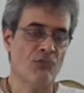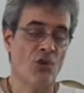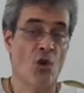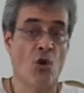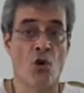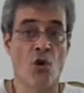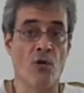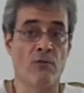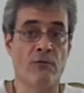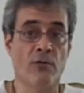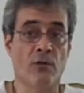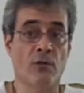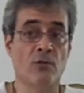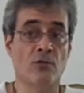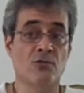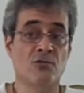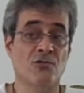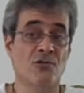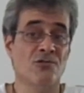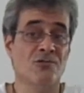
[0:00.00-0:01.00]
cover
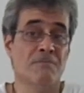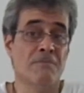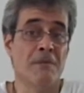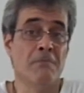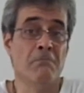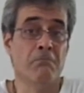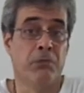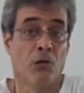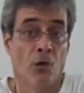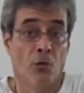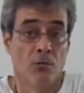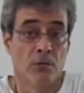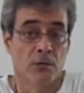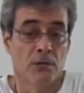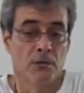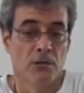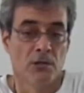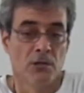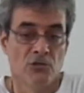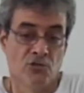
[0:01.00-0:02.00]
just been blown.
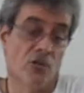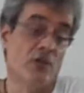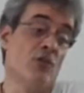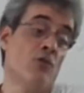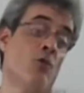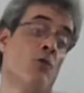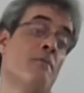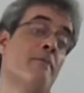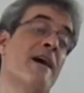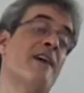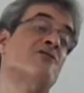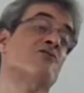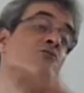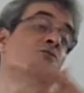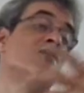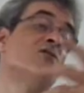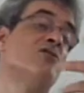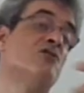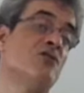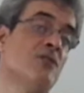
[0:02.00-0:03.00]
So he go back
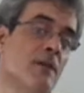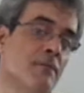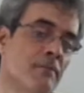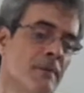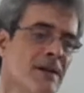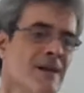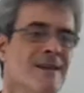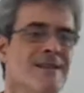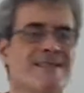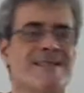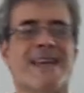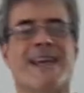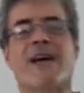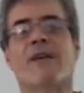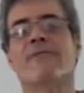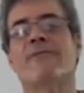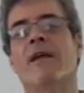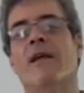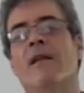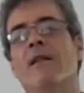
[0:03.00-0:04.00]
to the ship, take
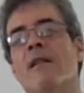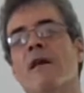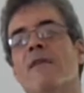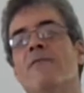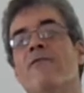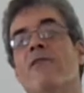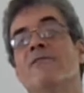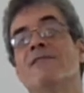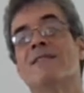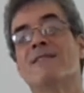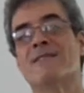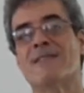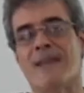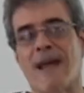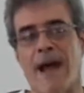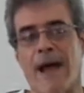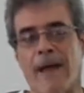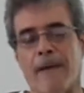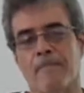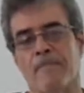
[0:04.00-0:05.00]
off the glove of this
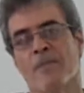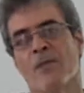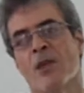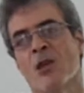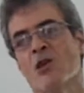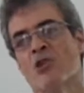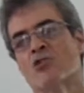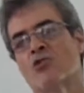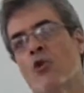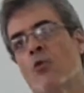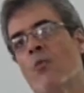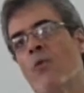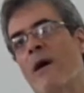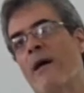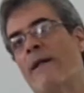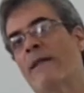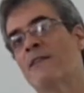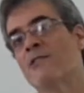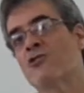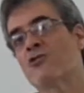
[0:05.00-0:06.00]
guy. So
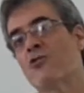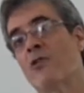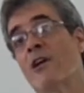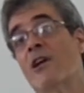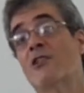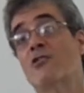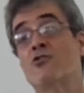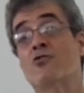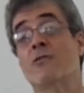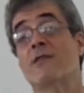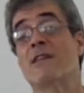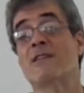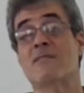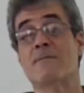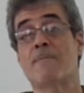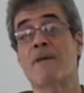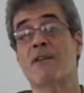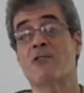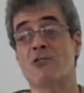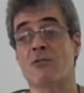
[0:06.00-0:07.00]
while he's talking to the
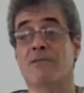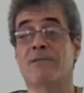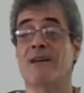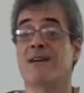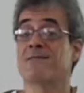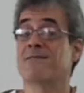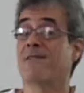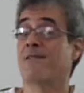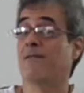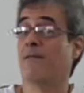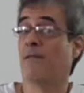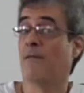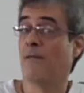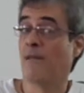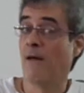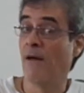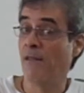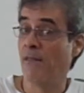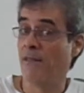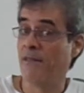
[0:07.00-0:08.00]
spaceship, that's
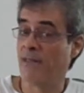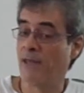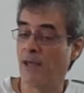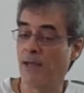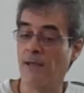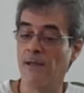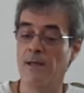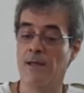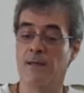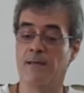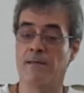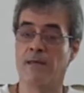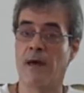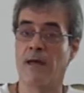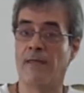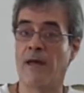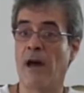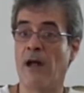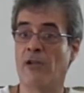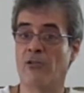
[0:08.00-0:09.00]
another thing,
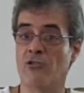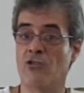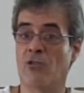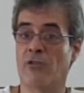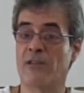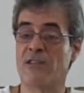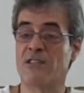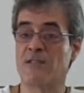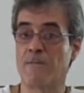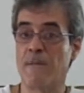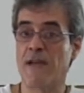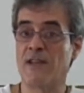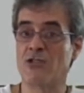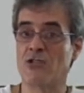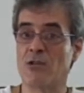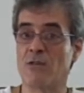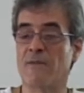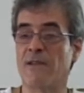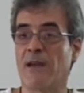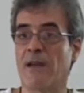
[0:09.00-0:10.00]
that Hal Jordan's
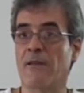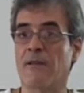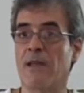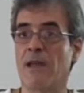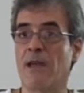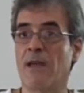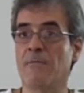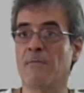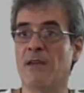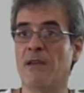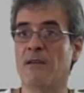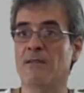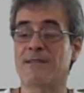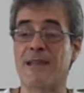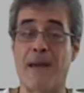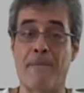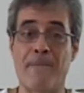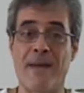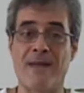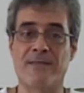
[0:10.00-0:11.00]
spaceship, her name
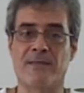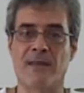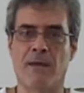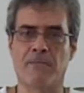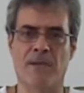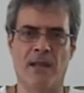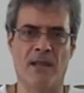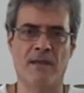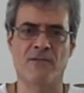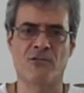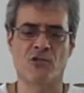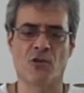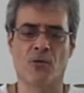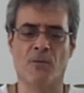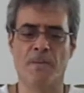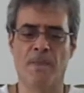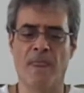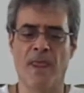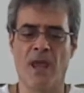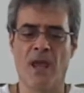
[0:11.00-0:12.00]
is Amanda, I believe so,